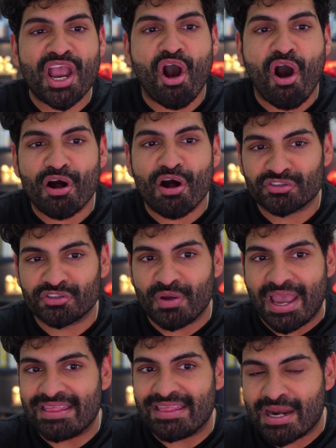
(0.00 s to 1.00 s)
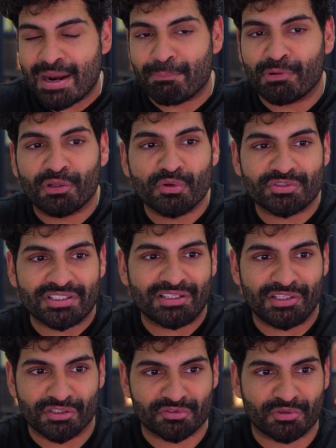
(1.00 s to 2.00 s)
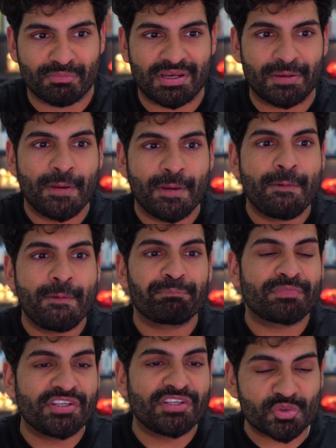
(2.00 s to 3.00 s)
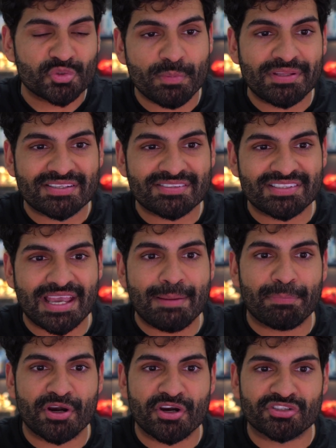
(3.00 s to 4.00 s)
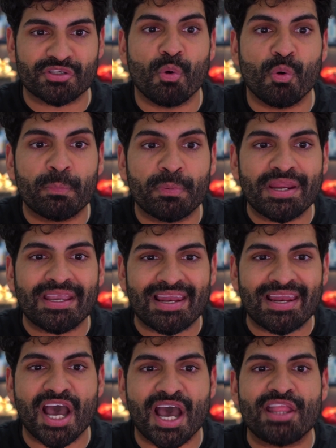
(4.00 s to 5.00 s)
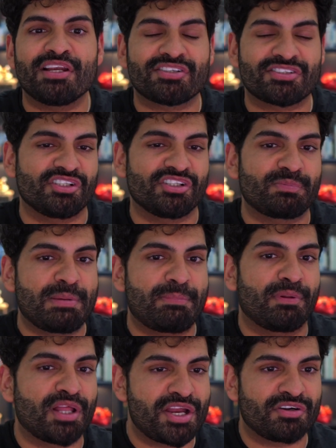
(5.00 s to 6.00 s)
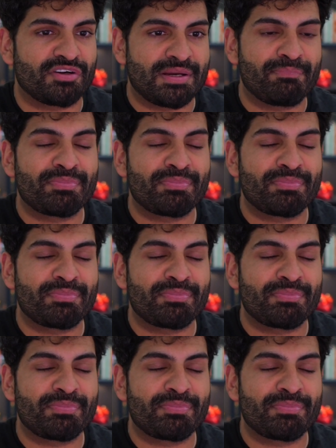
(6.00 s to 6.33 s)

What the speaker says: also ended up closing deals for me. This will be the same person who will bring in other salespeople under him.